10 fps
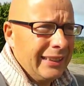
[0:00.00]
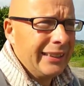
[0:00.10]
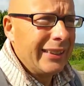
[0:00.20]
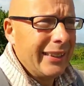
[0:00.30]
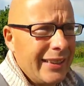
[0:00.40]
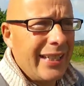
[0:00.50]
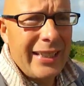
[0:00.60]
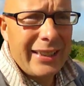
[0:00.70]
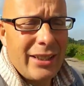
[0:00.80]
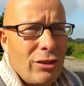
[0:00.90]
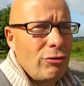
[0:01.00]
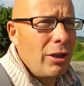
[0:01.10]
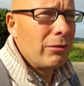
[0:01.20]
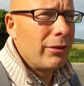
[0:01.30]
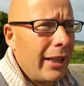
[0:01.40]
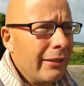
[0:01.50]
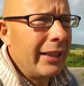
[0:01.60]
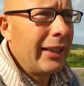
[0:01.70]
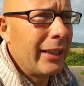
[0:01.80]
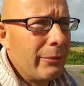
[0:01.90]
I'm going to take this stroll down
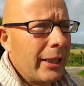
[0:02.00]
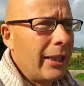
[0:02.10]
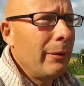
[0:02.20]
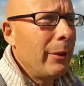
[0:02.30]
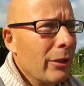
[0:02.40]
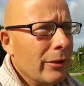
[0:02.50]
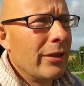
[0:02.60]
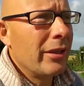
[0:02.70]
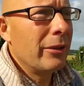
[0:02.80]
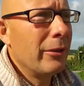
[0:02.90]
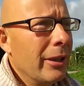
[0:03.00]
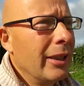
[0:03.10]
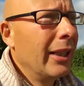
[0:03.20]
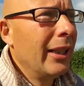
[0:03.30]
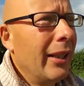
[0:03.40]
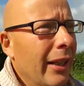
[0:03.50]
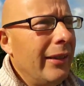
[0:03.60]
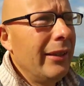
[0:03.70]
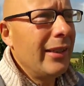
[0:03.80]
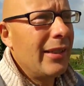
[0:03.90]
here. We're coming on to, I
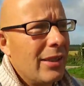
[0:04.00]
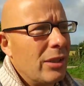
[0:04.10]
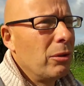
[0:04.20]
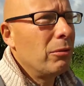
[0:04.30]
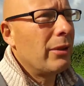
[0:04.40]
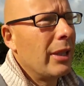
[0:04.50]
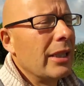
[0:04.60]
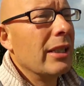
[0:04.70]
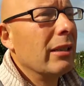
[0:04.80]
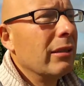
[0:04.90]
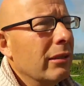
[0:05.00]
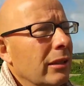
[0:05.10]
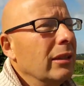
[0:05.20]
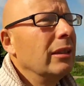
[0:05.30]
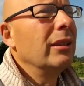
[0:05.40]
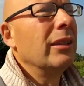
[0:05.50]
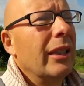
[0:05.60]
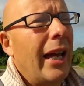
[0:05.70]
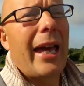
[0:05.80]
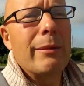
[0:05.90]
think this is called the
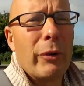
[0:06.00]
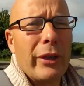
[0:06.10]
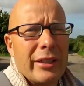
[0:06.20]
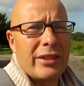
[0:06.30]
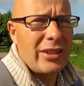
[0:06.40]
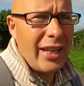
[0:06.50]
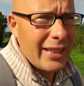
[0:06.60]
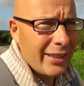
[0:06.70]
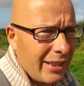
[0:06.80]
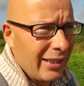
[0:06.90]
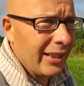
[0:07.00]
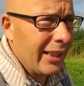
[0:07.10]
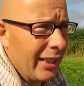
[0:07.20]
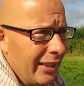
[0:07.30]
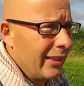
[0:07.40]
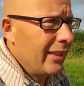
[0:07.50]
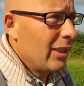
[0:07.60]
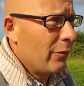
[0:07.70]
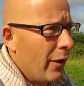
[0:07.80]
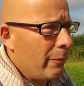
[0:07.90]
Angmering Estate. It is
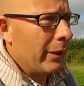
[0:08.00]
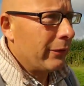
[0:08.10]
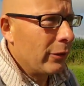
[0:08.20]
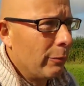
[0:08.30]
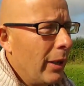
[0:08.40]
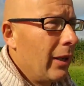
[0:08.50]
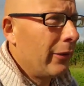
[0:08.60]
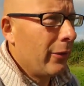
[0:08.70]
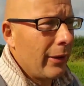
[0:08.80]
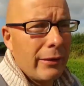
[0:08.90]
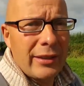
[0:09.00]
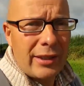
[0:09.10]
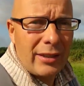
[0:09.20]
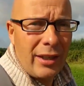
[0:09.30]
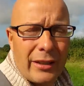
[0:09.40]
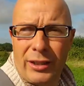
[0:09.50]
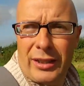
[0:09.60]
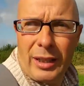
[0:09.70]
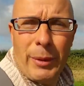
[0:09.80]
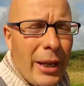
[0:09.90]
a public footpath, although there's a sign
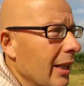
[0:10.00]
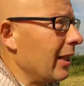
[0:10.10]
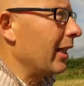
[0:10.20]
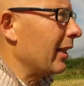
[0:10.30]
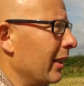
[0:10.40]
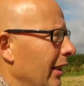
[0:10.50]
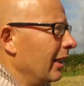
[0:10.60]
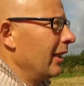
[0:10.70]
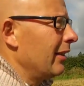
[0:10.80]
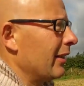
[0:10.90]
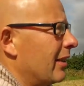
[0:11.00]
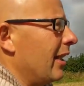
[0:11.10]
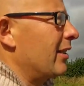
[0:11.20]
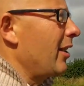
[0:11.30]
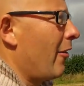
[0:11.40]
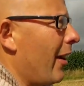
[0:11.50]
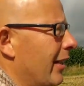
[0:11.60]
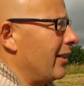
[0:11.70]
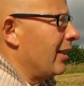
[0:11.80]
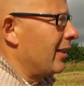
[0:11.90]
just up ahead here that says no
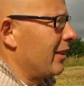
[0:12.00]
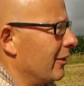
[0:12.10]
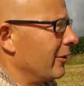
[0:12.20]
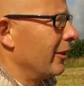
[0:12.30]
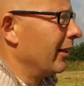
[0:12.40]
access to